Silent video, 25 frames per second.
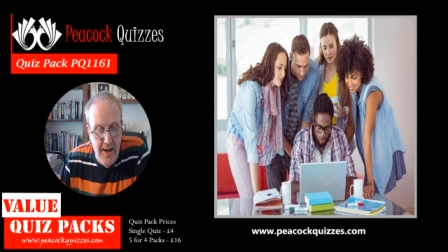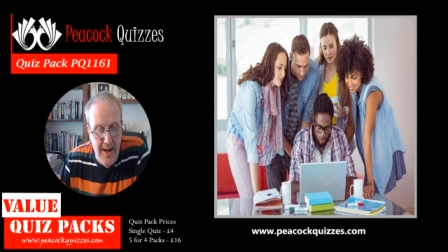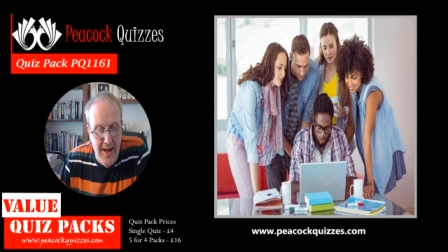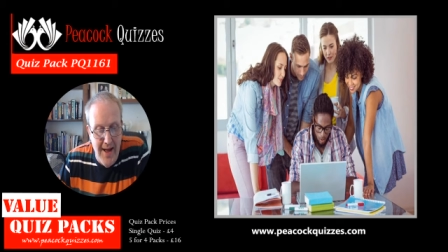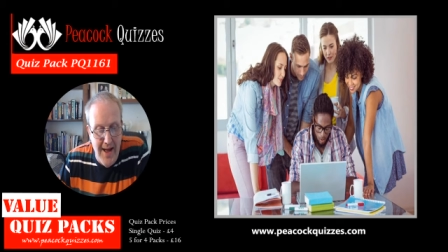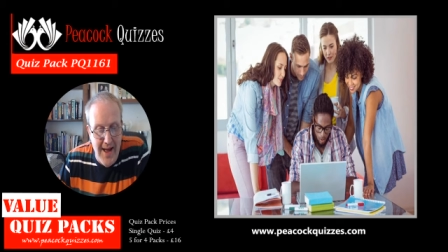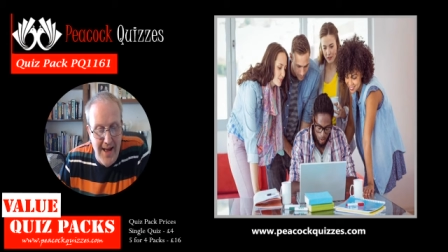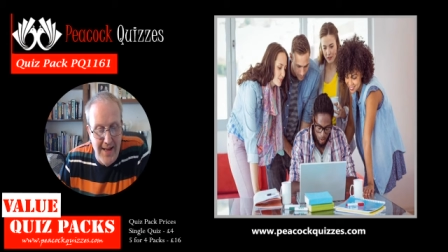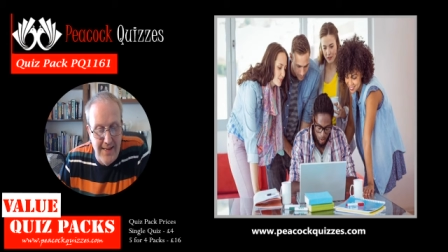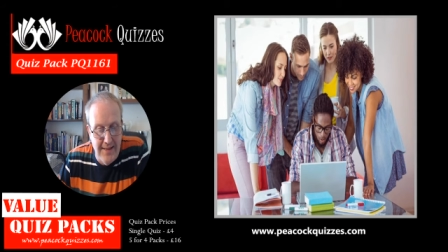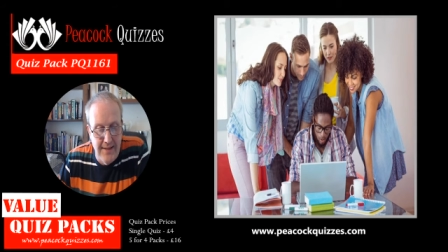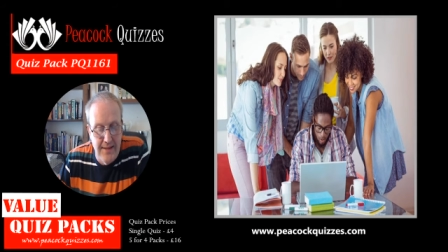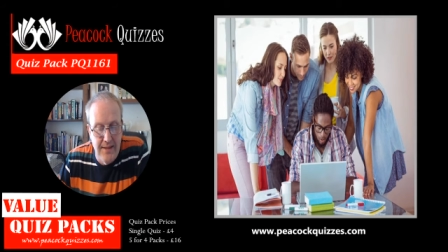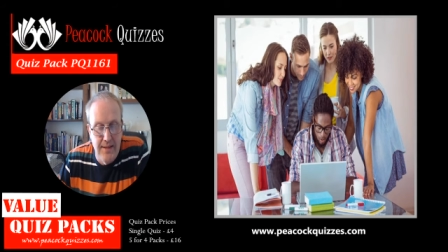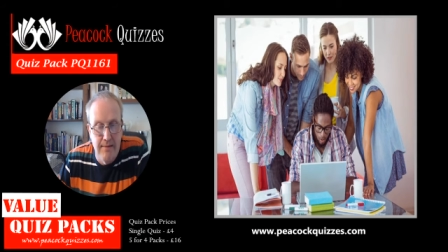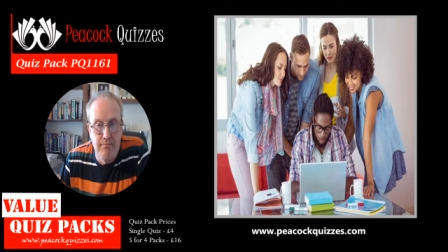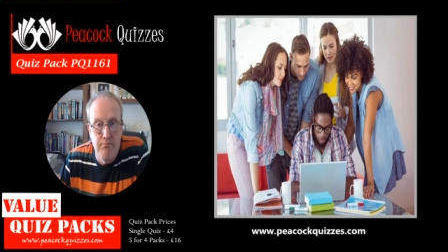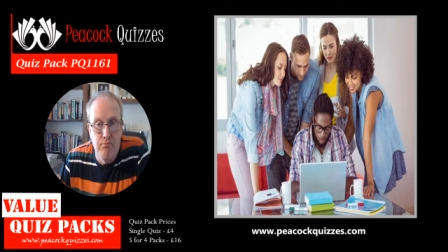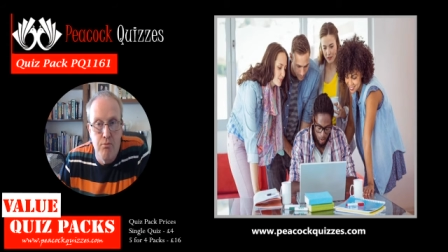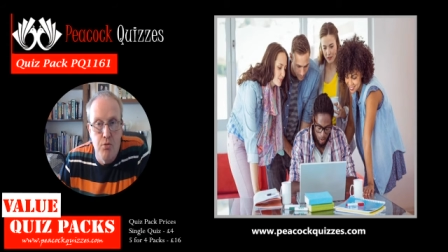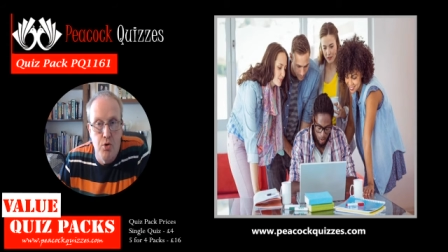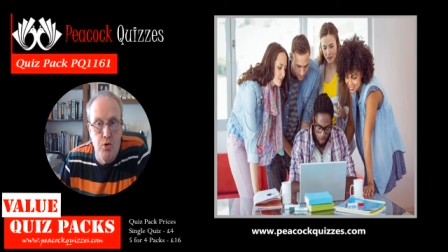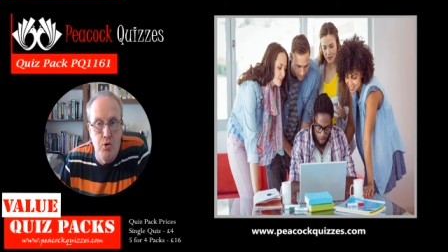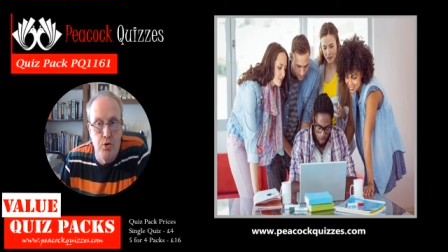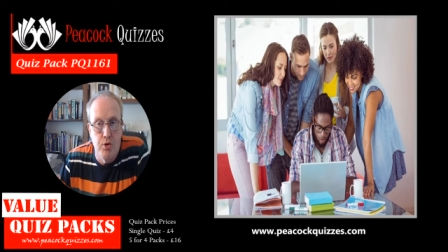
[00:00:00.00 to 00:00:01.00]
has the
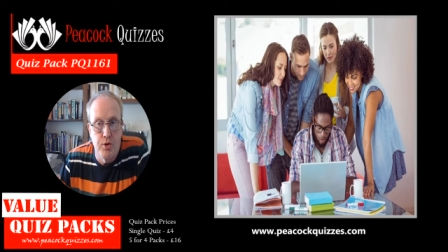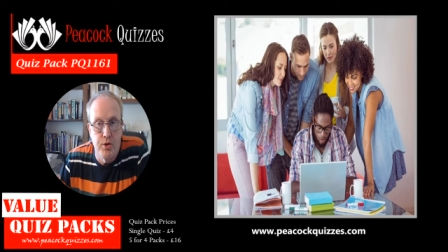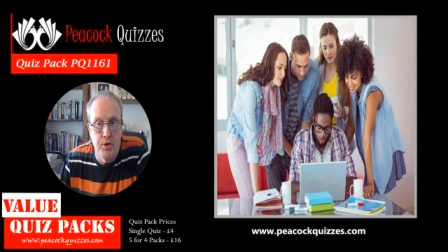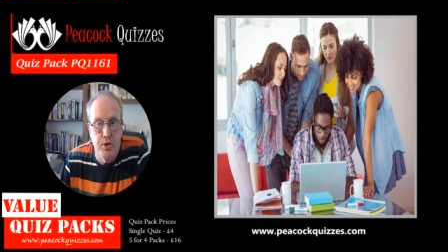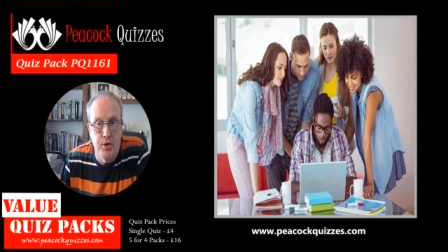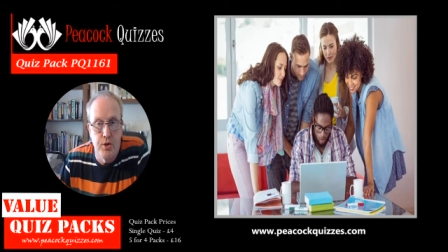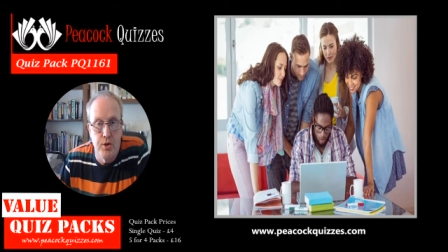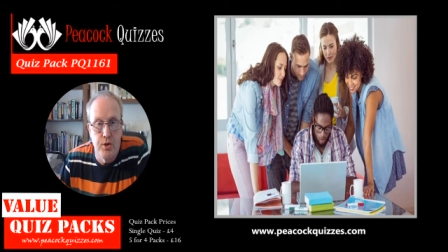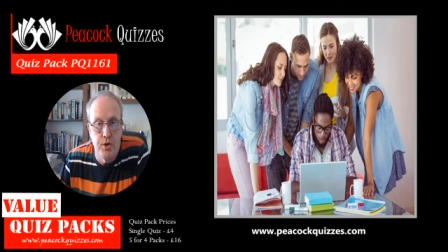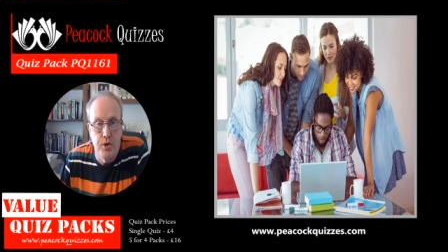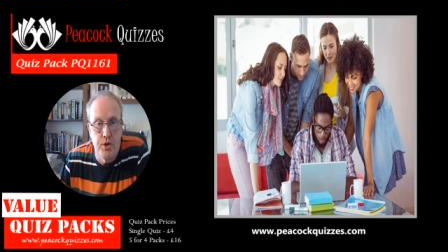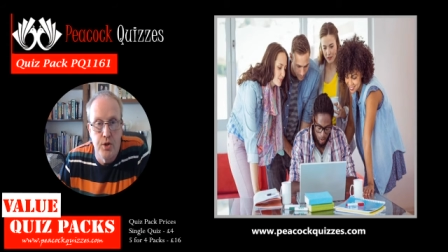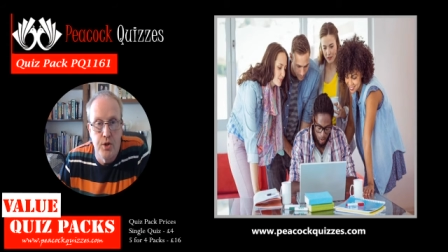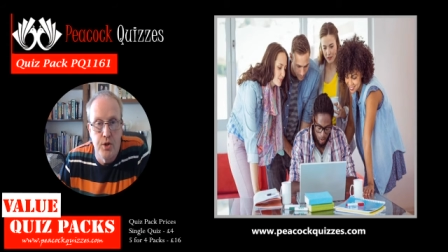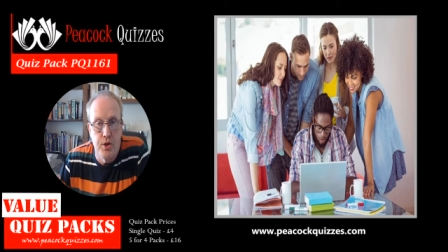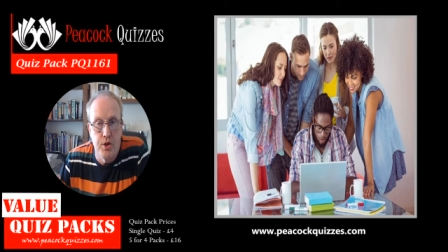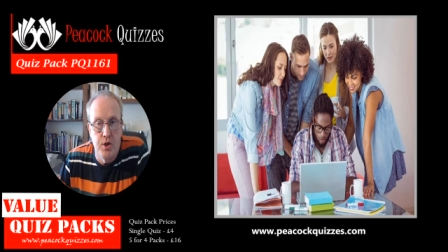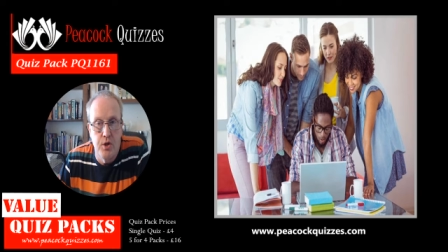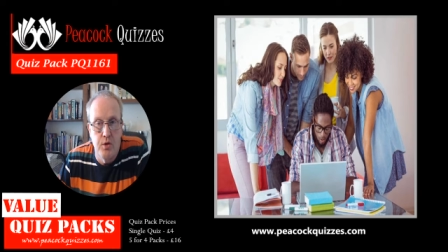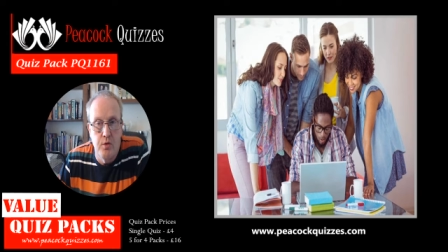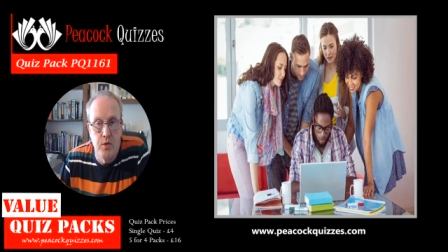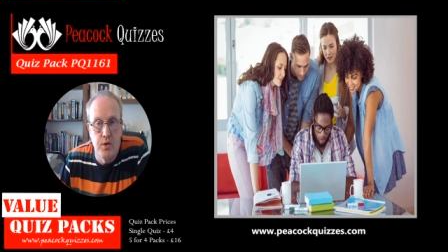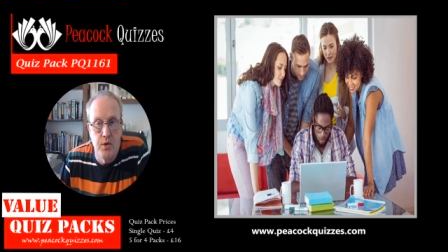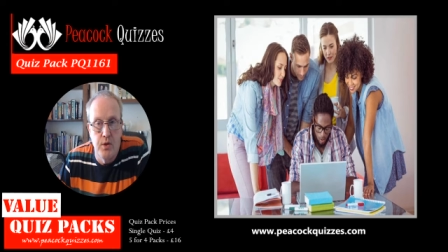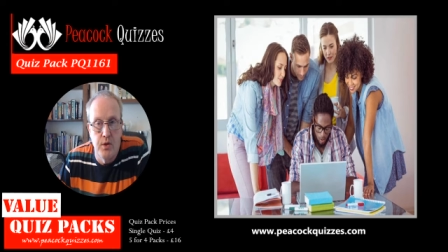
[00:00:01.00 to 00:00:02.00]
most
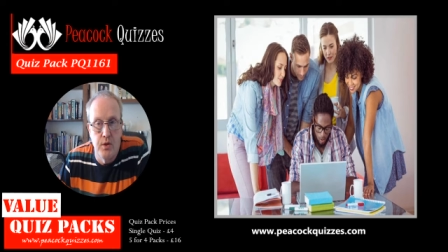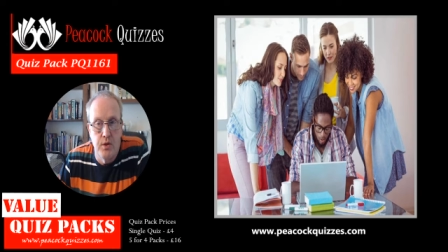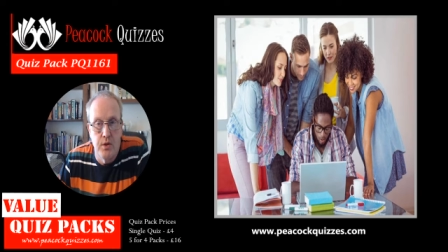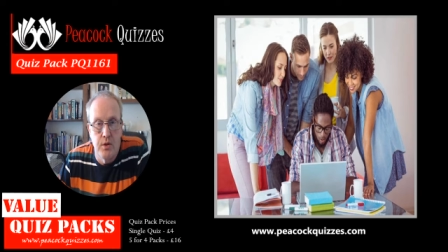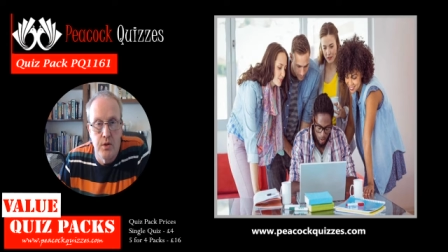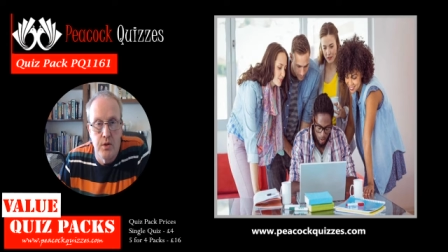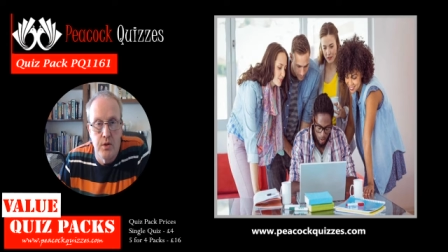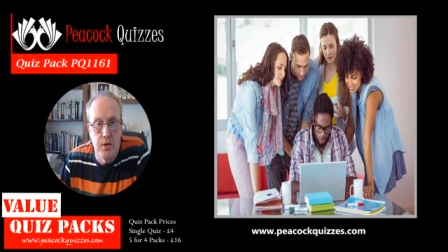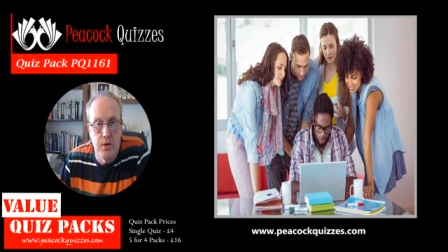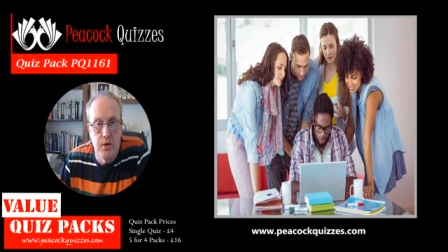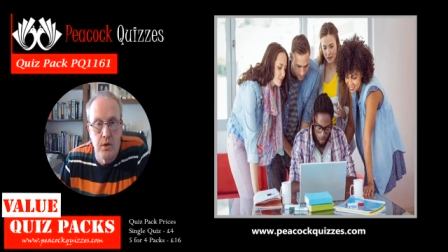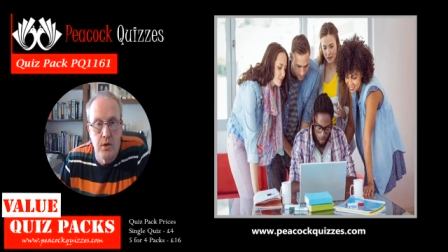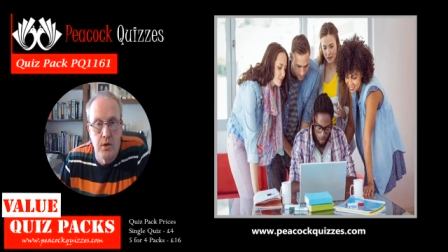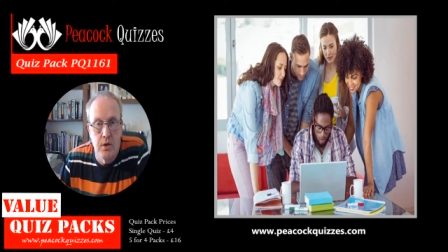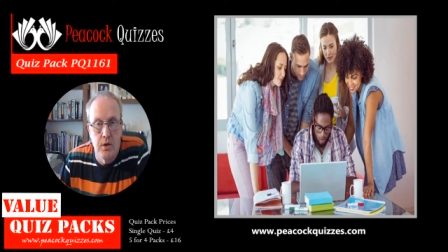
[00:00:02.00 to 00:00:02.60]
students?